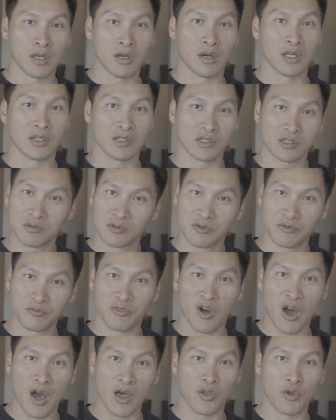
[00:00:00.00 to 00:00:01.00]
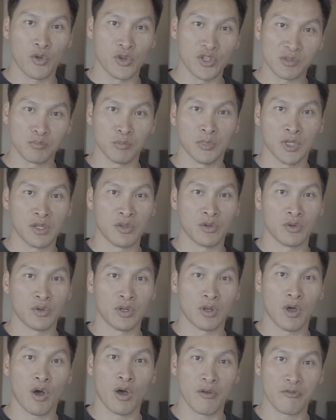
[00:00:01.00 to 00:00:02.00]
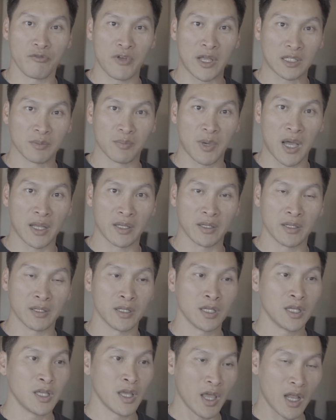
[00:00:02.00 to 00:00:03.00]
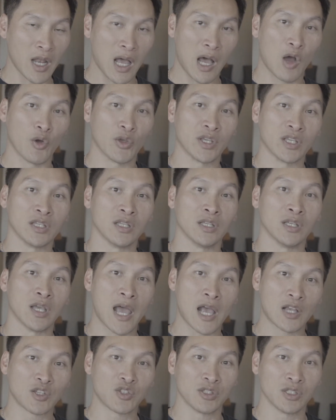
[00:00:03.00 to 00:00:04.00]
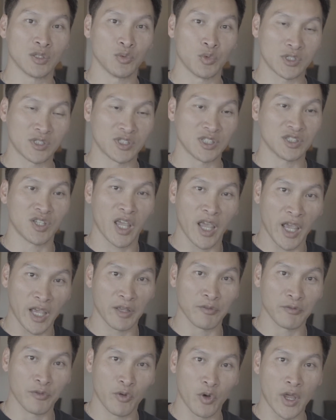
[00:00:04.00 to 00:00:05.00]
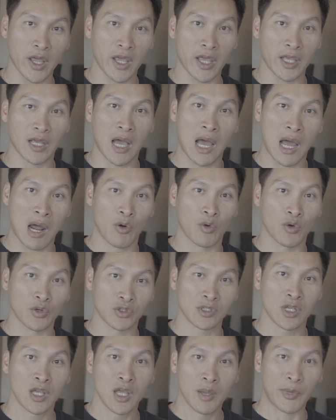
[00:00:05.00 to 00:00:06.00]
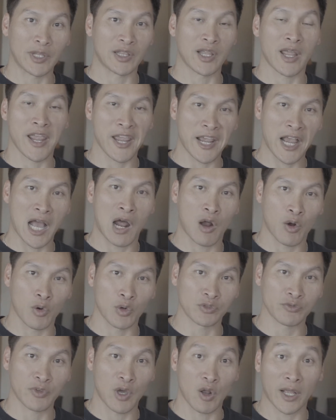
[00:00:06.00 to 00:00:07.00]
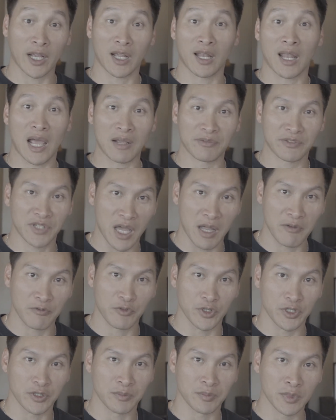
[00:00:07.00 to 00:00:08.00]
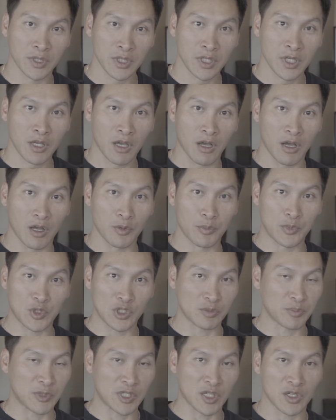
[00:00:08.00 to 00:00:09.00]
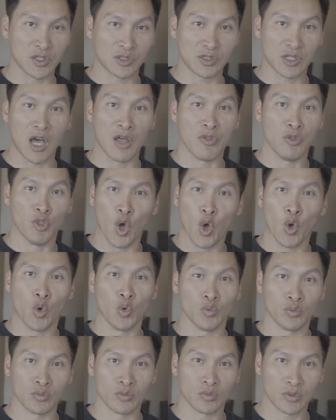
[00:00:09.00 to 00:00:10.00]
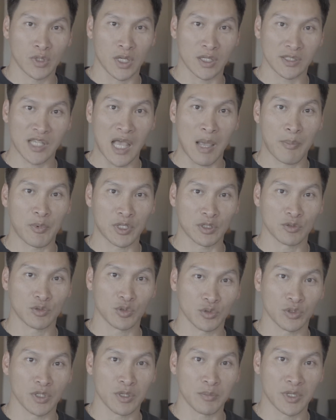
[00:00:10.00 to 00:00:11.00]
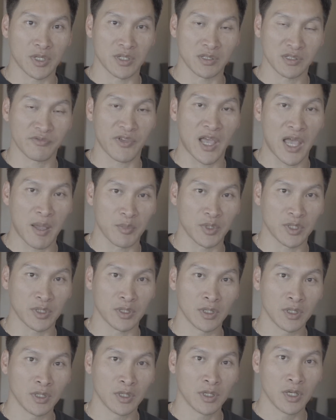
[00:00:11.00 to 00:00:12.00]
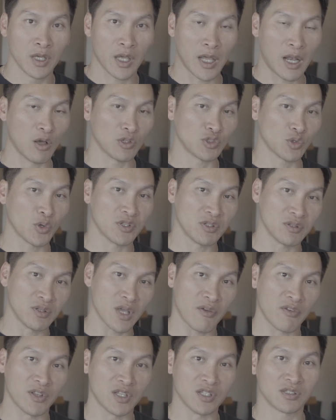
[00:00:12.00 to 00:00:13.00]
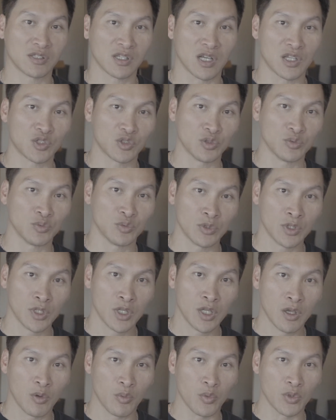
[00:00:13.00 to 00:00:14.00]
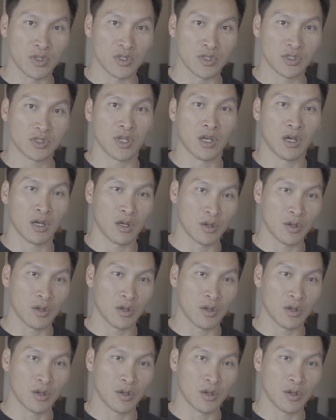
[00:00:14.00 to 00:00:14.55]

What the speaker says: his father, his mother, are all affected by it, and how he actually was detained for 8 hours, but that 8 hours felt like a lifetime for him, just because the unknown that's happening to him and his family. And I also had a discussion with this,